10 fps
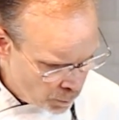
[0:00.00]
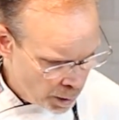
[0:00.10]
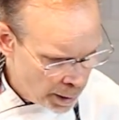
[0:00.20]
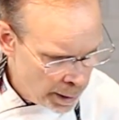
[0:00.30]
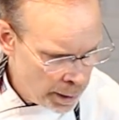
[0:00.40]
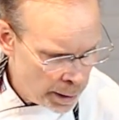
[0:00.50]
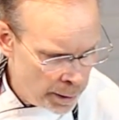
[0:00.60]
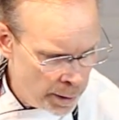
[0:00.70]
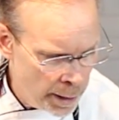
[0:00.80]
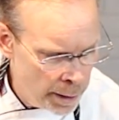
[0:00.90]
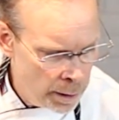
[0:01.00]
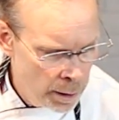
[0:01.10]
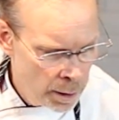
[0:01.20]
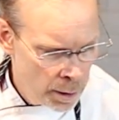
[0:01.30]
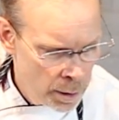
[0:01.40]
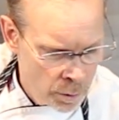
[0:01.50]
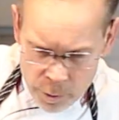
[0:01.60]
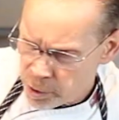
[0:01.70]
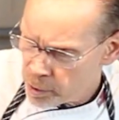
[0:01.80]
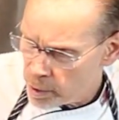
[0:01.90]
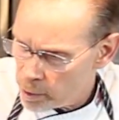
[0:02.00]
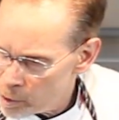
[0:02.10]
Okay, and then we're just going